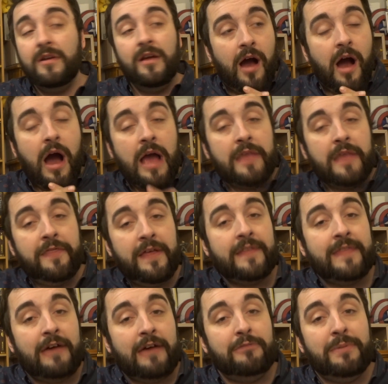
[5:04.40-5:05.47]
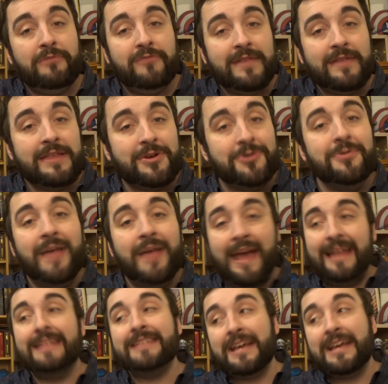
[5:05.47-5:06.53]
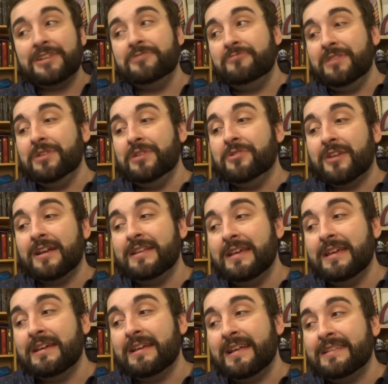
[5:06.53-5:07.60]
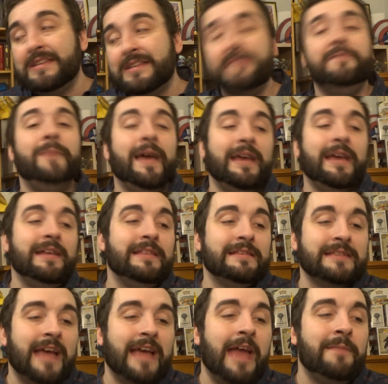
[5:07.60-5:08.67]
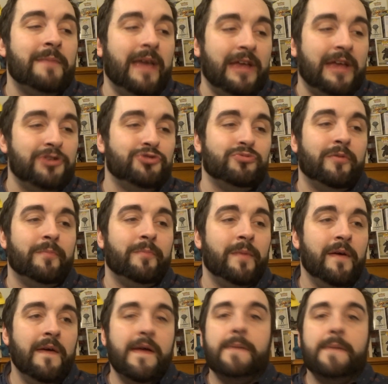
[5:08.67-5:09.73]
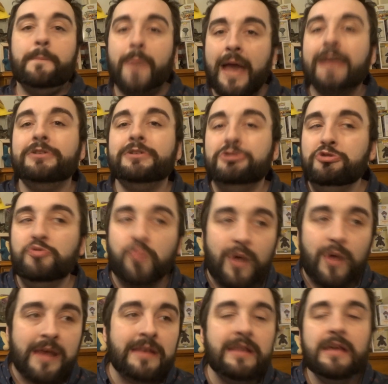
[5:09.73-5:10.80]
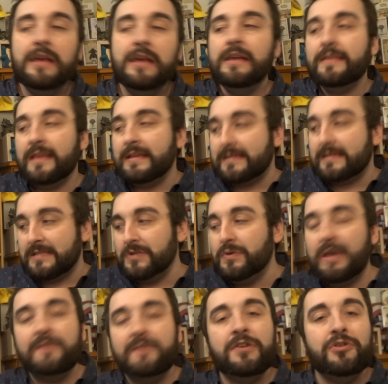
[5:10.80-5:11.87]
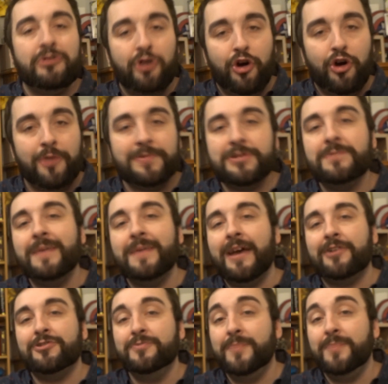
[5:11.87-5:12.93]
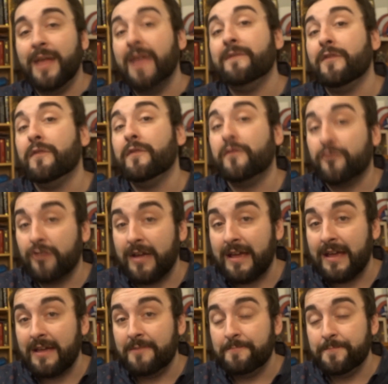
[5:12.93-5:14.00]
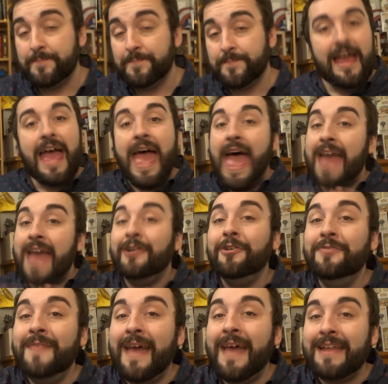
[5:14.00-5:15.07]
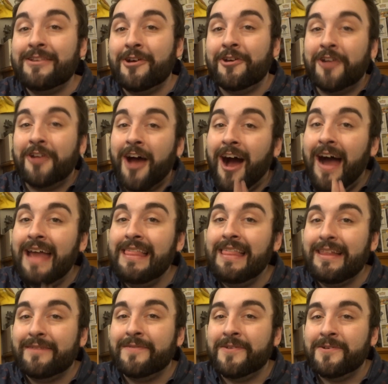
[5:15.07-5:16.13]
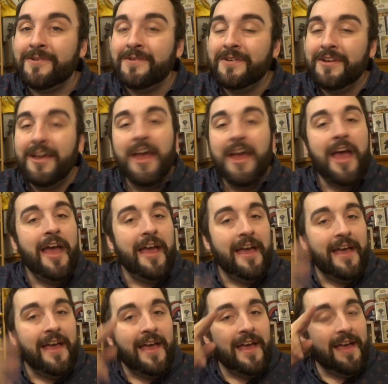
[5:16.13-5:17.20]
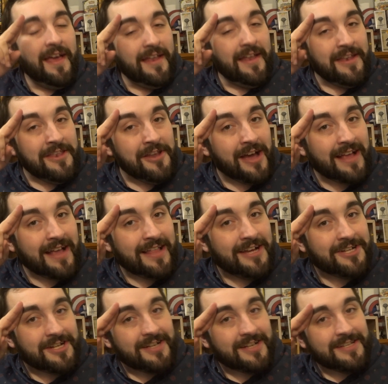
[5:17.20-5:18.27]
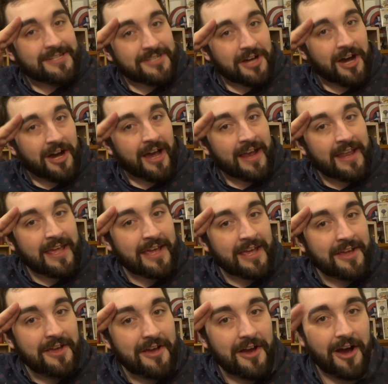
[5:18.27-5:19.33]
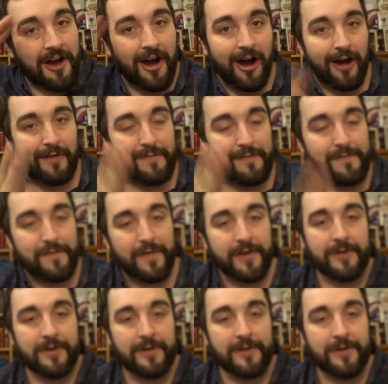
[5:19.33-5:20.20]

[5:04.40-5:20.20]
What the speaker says: I think that would be really cool, and it's actually a really good idea. Instead of making this game into a pay-to-win, they're still giving you an option to be able to play for free. And on that note, I love you. Nightclasher signing off.